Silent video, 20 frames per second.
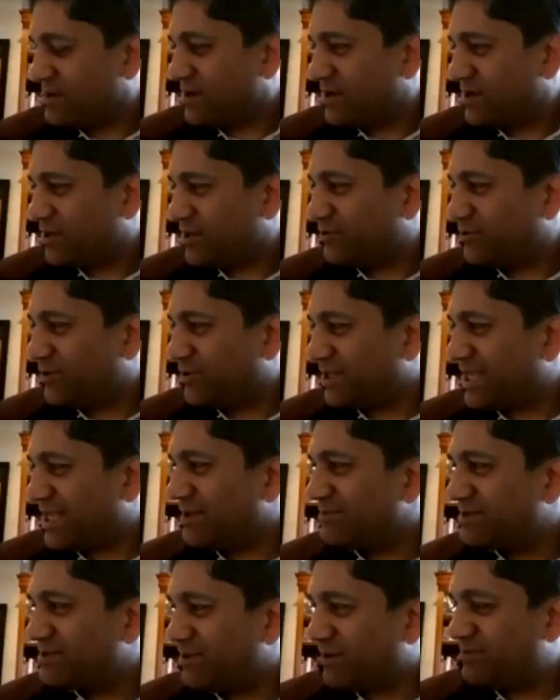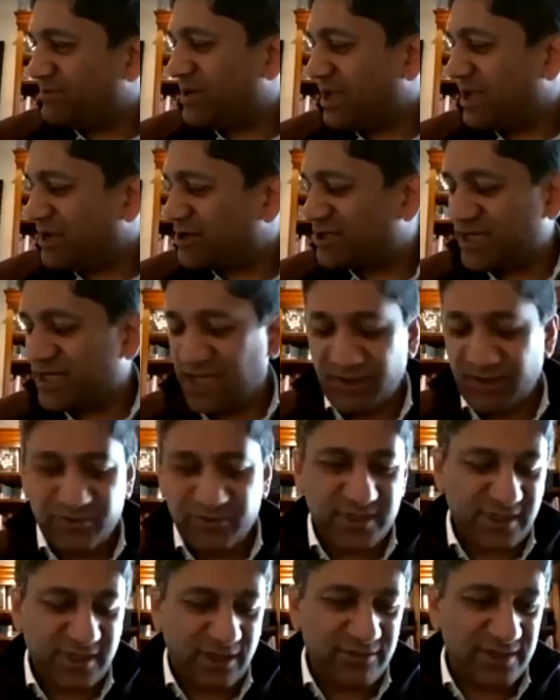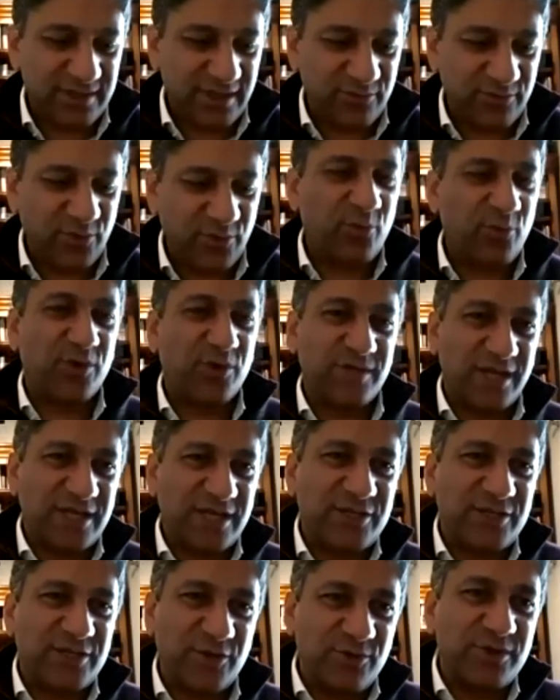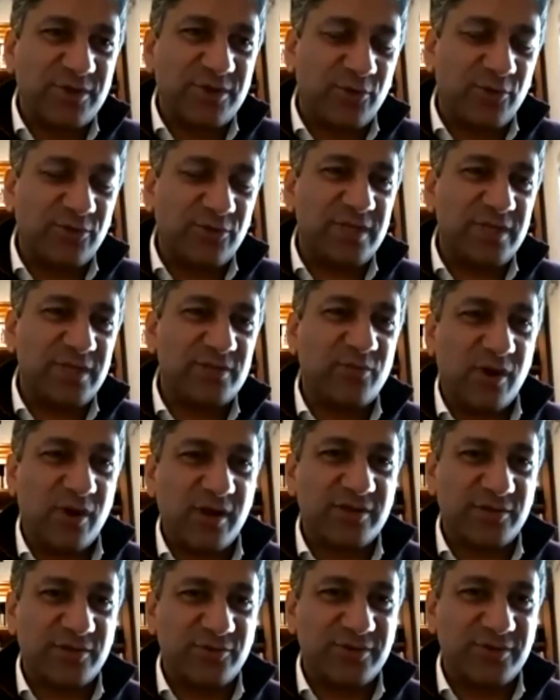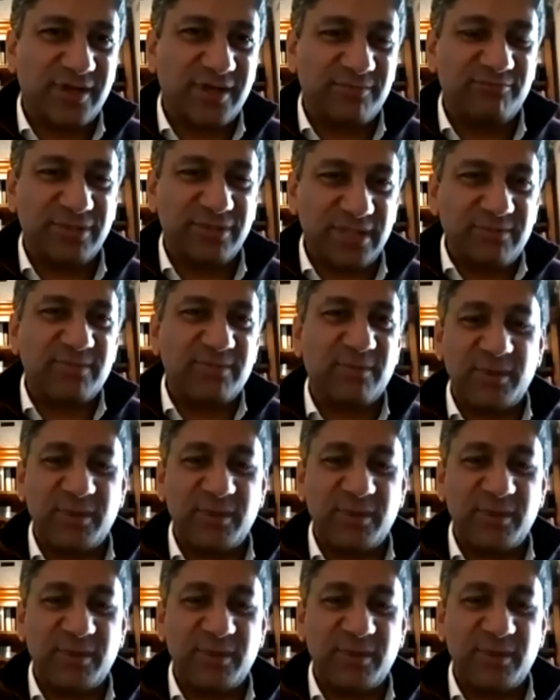You know, when it came to my PhD, I was like, well, what do I do with all these words? You know, do I bleep them out?